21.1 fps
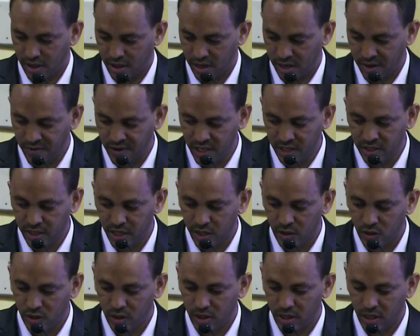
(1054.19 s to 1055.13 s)
reveals that
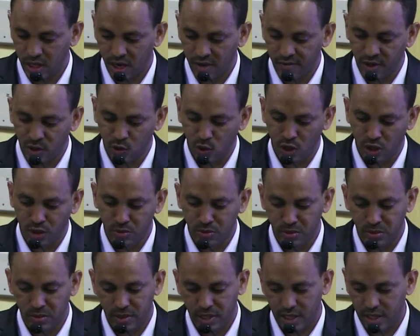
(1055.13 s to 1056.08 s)

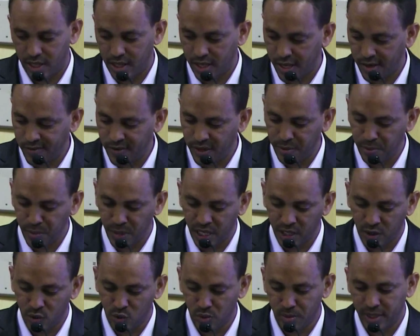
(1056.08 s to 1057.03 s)
ever
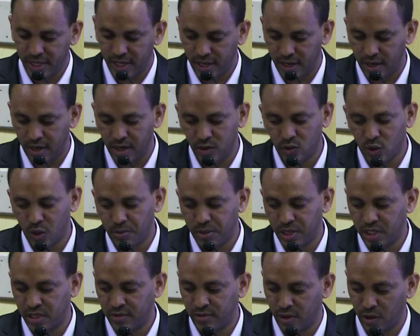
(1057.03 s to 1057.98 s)
married women had less
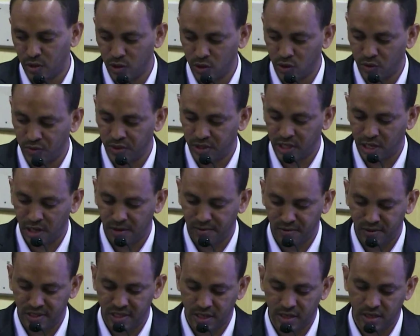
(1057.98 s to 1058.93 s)
comprehensive knowledge of
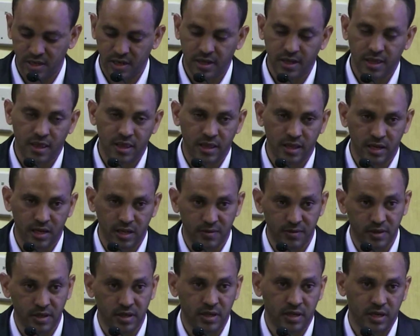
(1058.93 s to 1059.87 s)
HIV than the
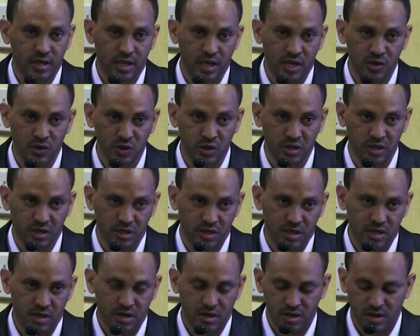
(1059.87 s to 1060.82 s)
never in union.
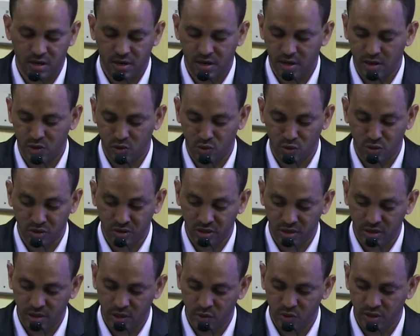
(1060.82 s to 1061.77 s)
It was
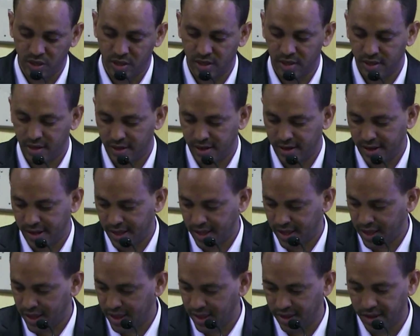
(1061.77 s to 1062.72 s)
in
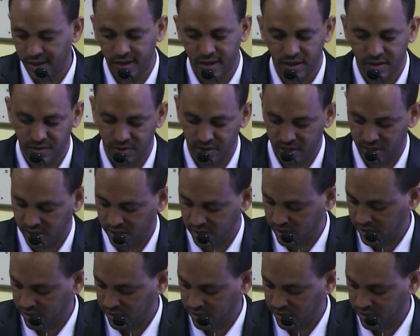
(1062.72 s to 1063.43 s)
2011.